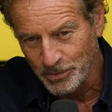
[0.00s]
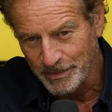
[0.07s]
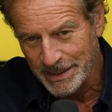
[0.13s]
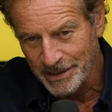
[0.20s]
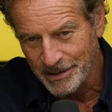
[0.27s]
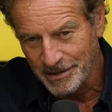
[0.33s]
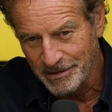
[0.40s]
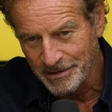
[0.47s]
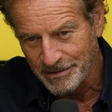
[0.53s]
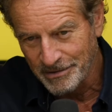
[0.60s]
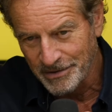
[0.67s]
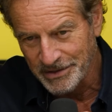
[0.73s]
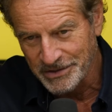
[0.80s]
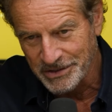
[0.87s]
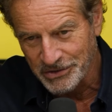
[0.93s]
sure about
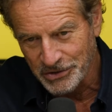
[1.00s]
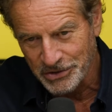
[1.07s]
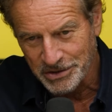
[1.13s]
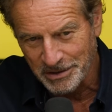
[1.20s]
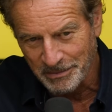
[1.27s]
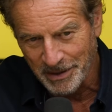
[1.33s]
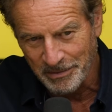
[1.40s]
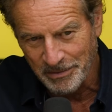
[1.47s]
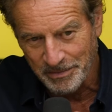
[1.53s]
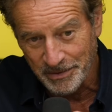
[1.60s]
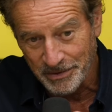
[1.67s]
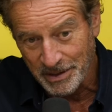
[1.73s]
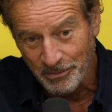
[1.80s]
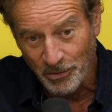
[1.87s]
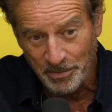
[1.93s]
easing just at the
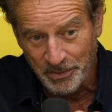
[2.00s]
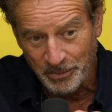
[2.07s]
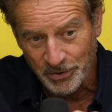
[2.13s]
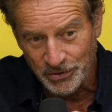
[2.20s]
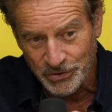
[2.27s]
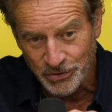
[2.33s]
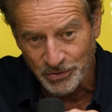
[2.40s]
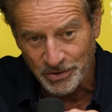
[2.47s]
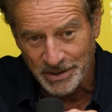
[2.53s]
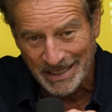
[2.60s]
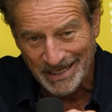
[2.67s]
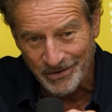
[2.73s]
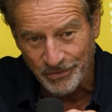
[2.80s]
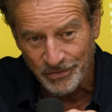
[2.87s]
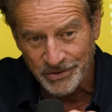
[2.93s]
moment, but there might be one or two
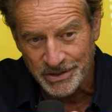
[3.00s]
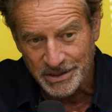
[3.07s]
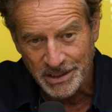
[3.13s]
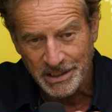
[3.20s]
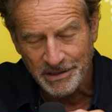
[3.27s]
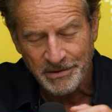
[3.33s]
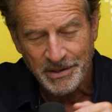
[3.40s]
categories in